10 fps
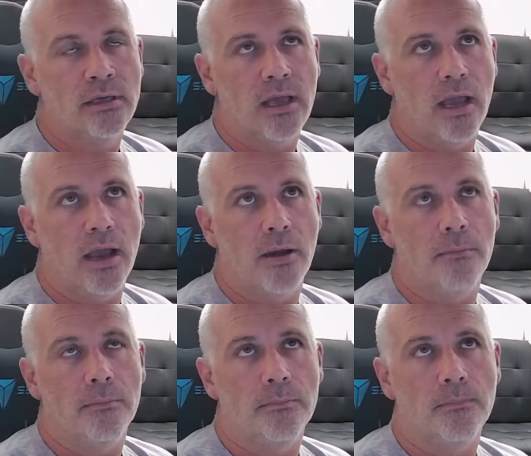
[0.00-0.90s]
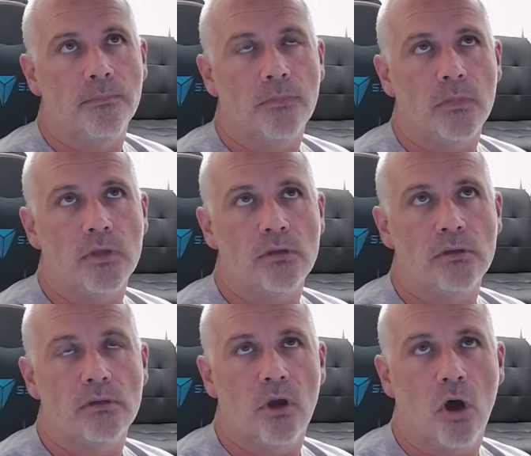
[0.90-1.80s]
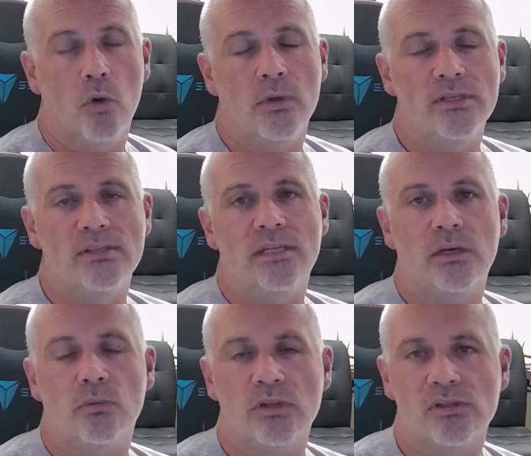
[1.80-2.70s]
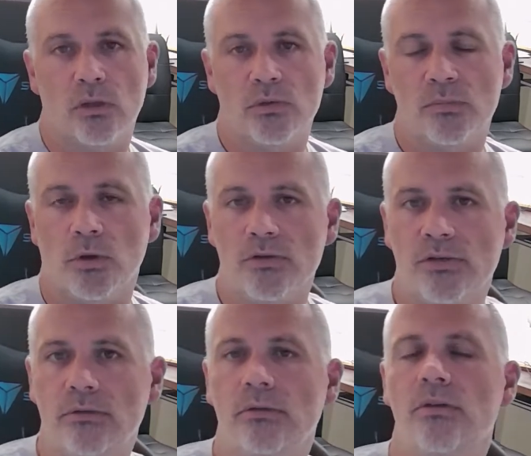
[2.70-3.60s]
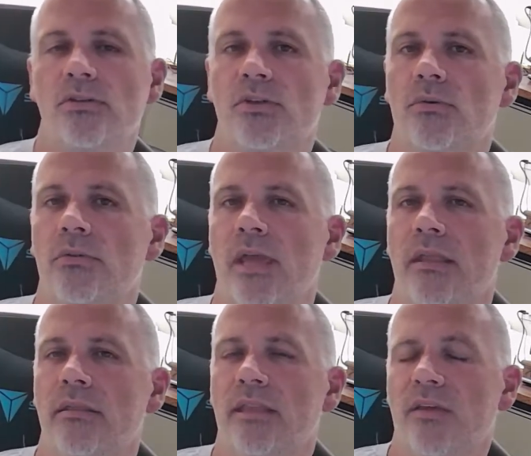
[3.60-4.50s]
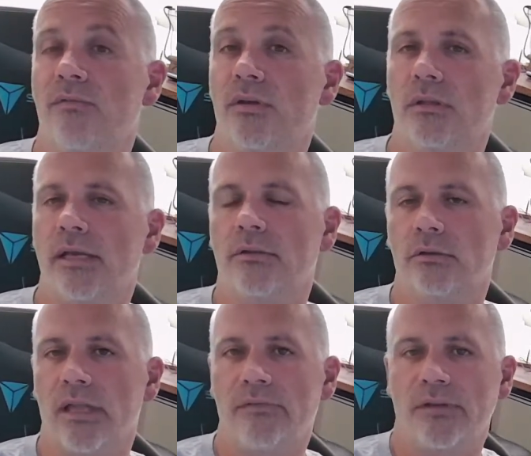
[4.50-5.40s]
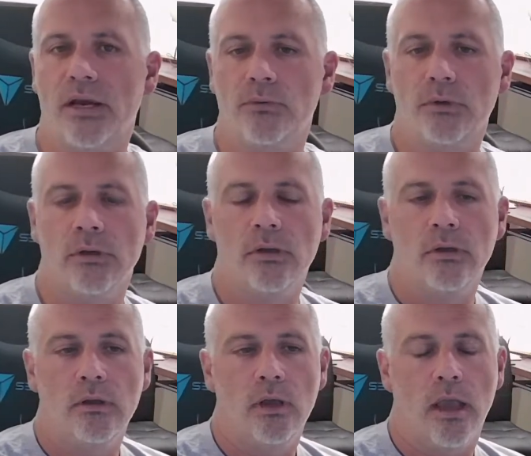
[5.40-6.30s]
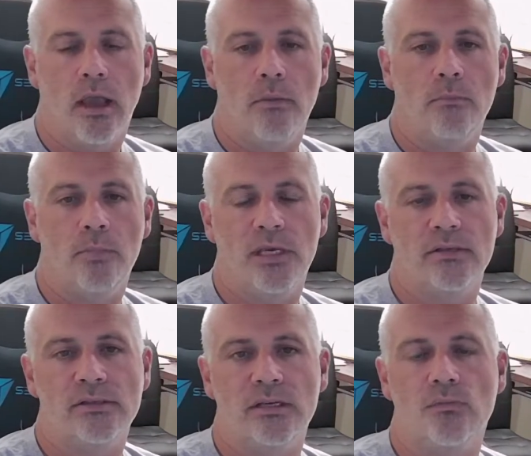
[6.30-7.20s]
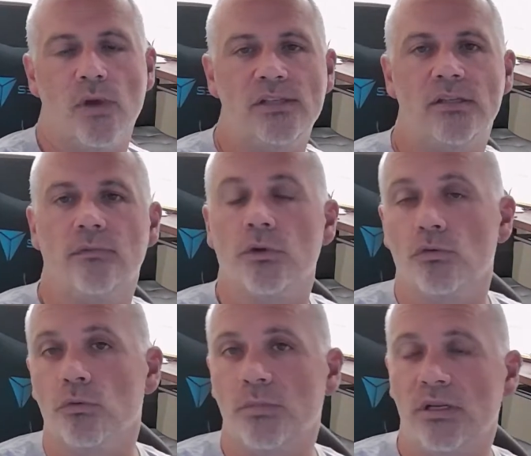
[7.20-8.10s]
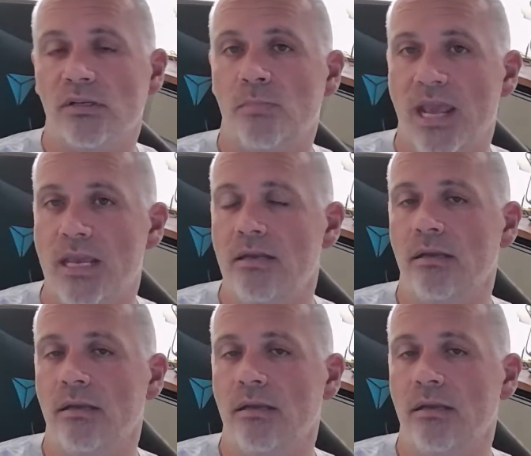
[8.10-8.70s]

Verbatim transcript: um, always stick with the slowest person, so then they feel like they're left out uh, because the rest of the group that is paid